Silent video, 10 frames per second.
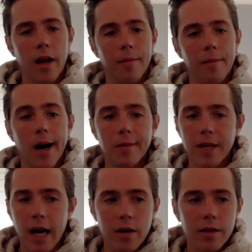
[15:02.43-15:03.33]
mobbed
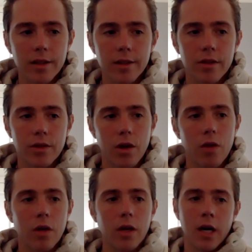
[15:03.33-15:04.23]
out, did the
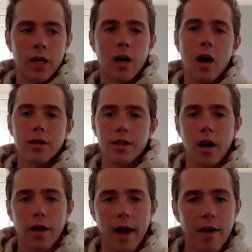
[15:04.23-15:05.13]
show, and kind of knocked it
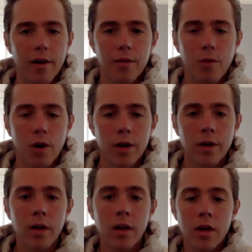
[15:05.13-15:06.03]
all out in one.
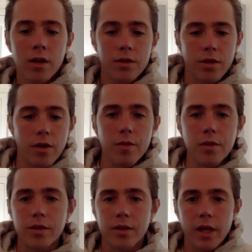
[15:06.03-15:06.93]
So it
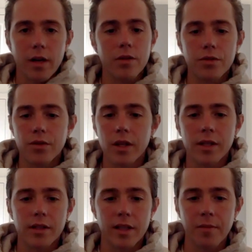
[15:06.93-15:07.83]
was really
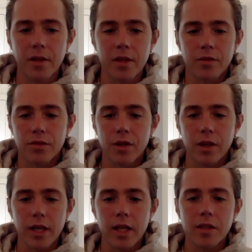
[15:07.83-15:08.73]
seamless. It was a
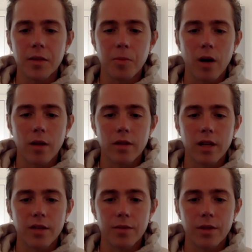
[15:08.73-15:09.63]
really easy
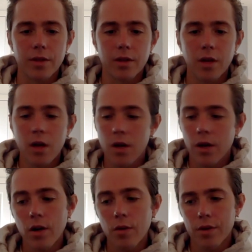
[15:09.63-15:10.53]
process, which,
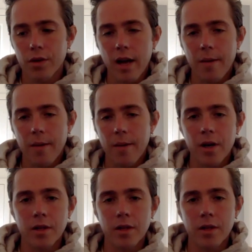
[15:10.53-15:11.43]
you know, with
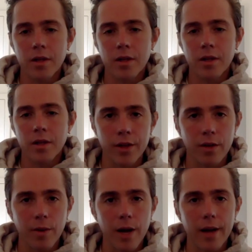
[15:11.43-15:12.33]
collaborations can go
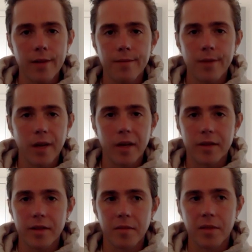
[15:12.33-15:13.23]
either way. Like
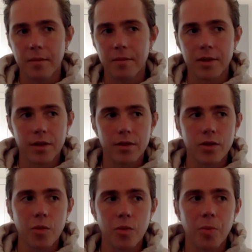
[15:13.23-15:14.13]
sometimes they're
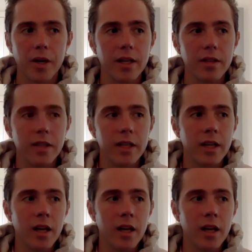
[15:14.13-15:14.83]
super easy